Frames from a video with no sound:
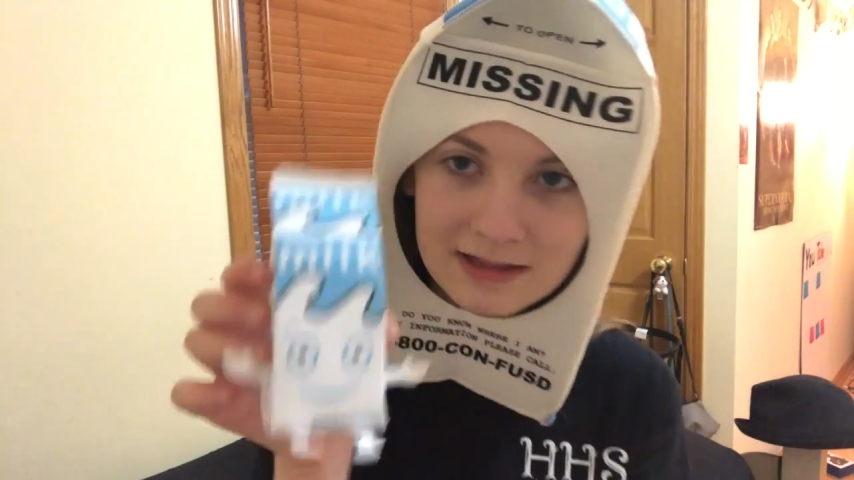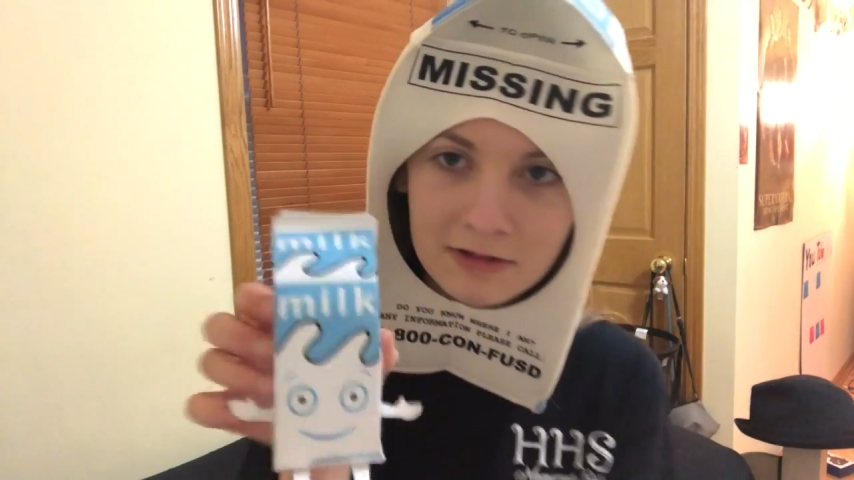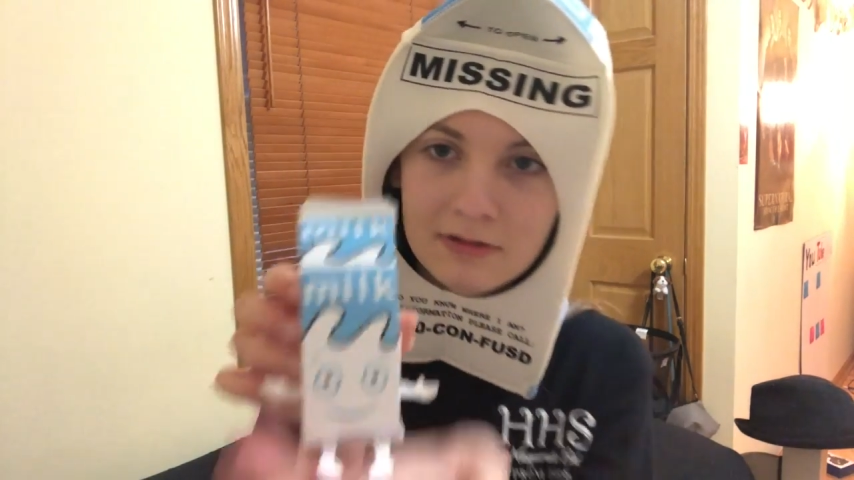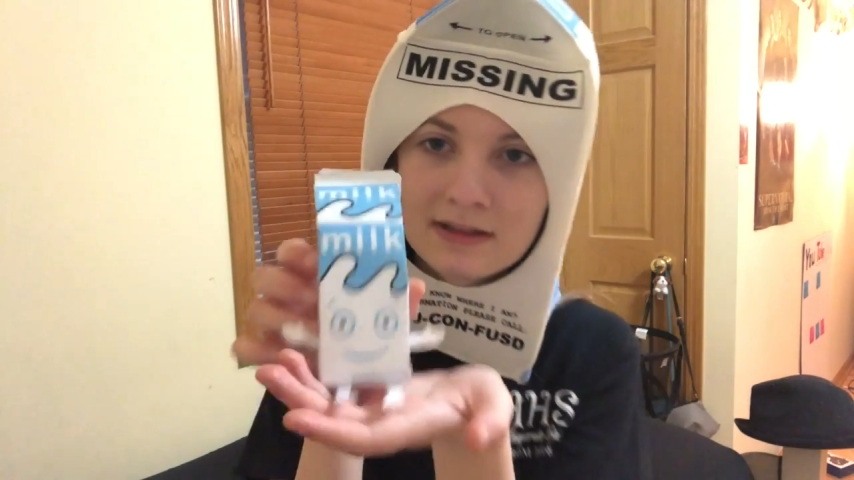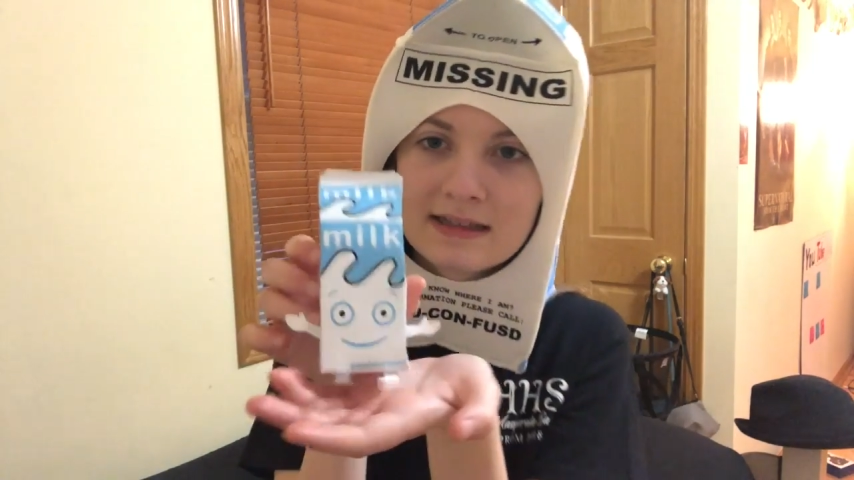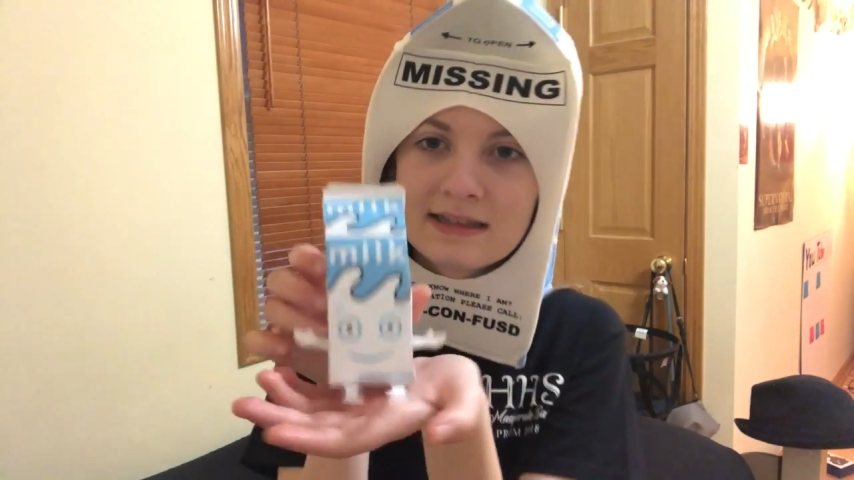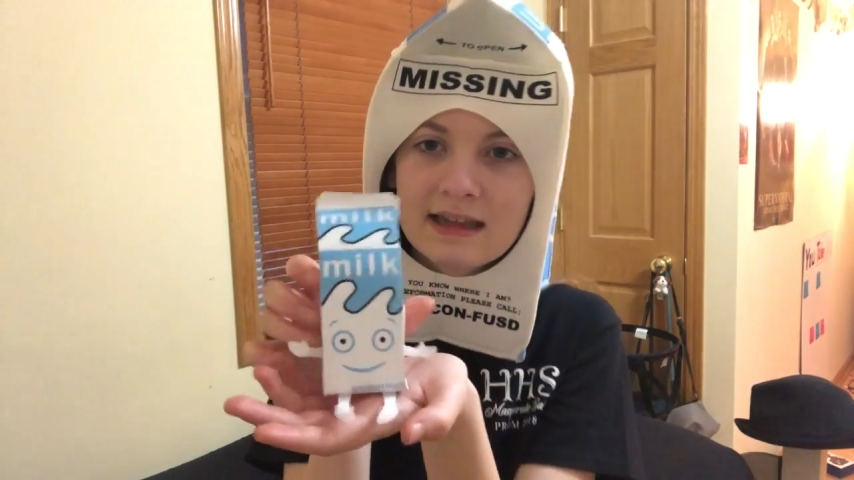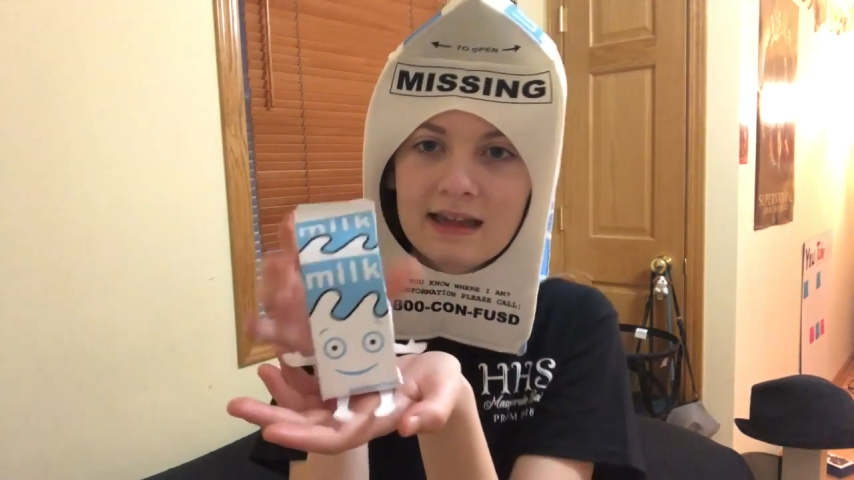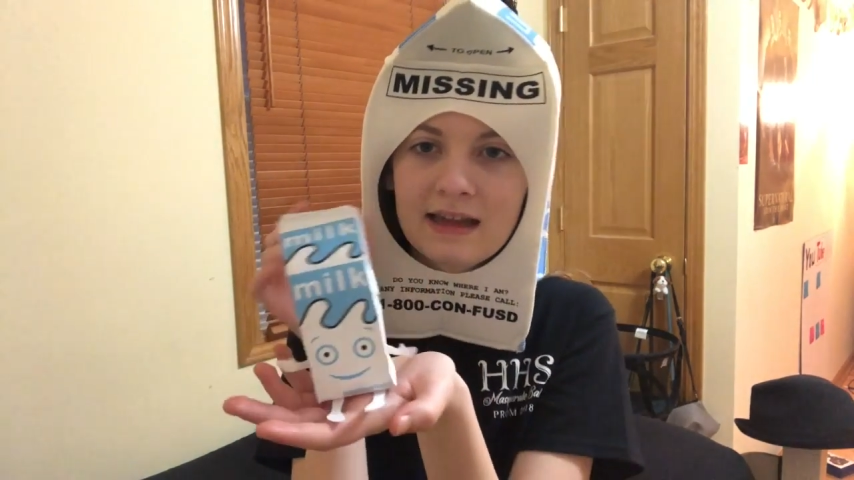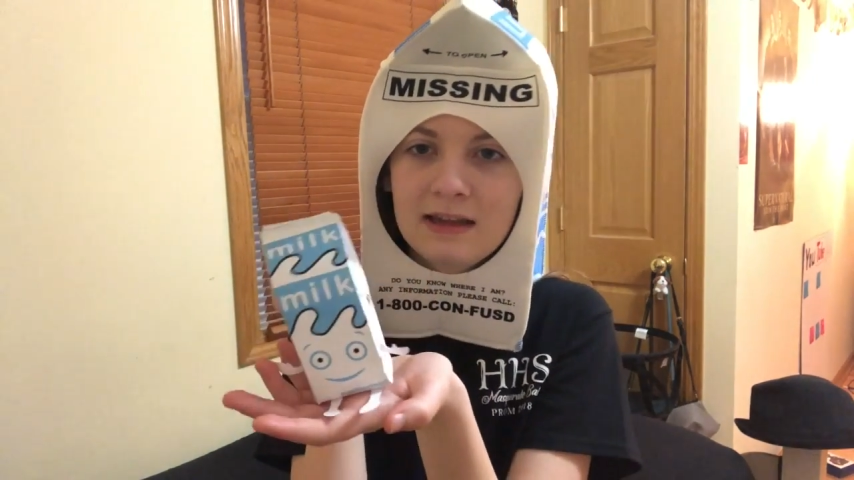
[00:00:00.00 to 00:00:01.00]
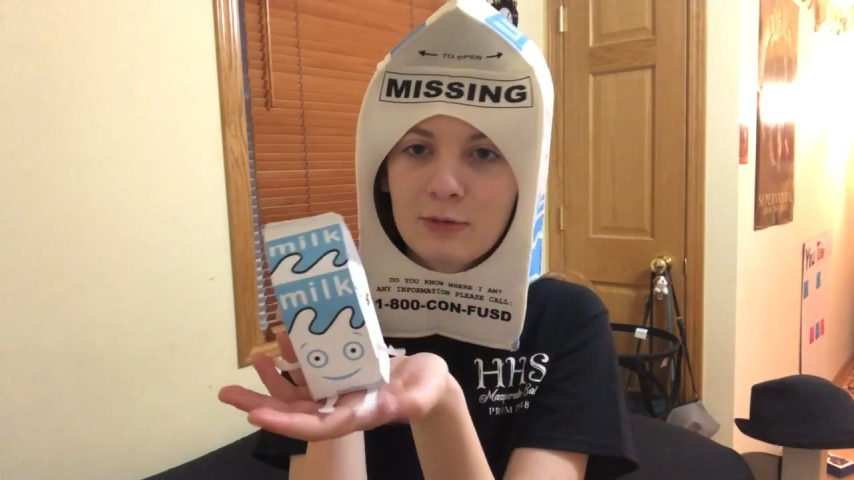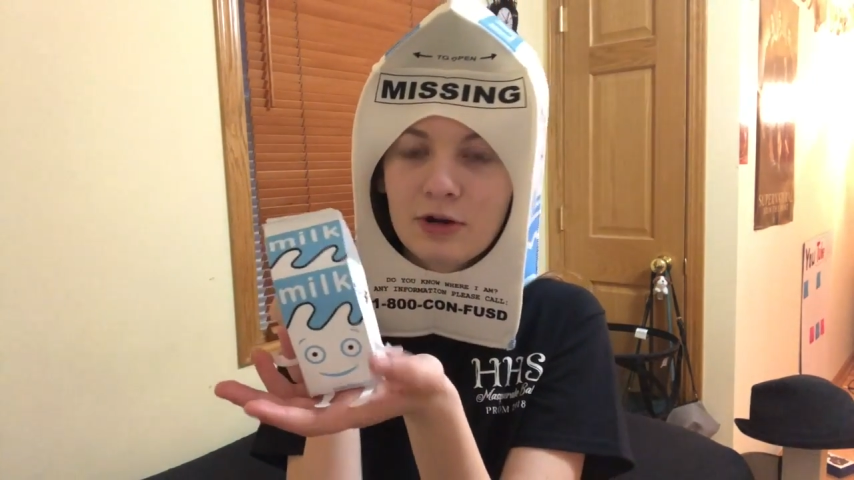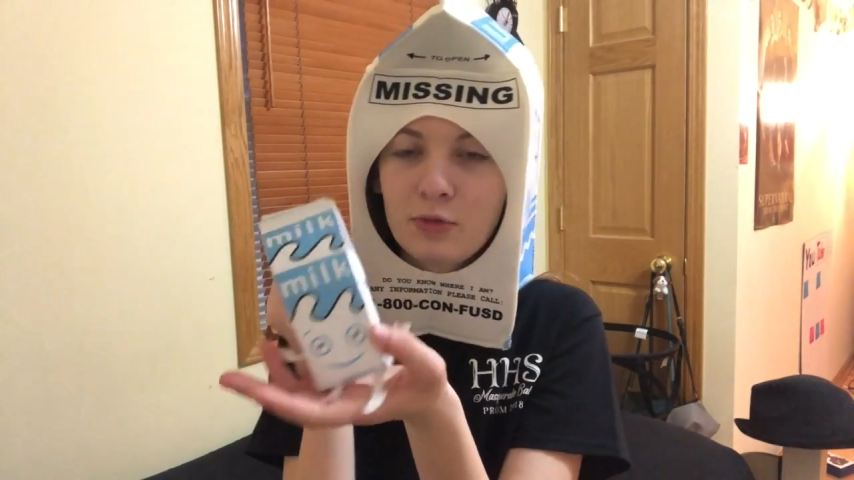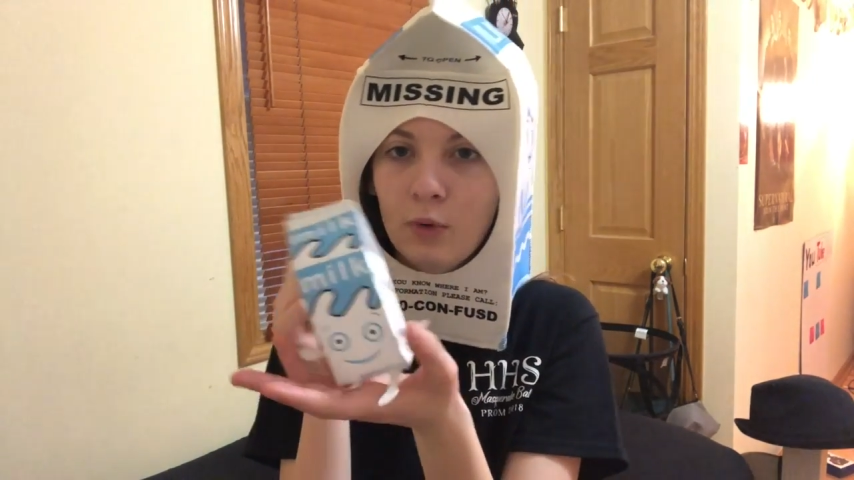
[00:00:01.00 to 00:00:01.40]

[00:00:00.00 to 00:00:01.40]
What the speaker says: so you can sit it anywhere you